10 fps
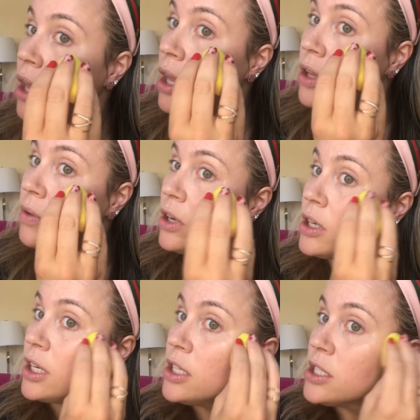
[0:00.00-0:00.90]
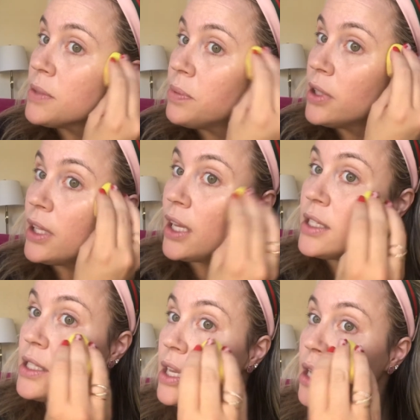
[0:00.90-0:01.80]
And you are going to just
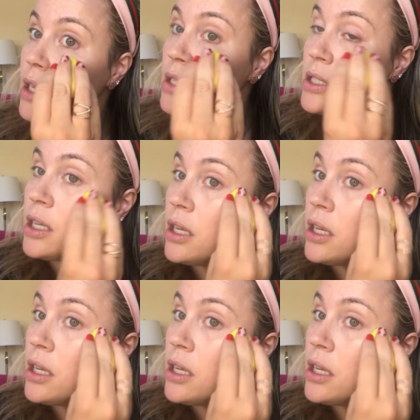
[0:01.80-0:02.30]
place it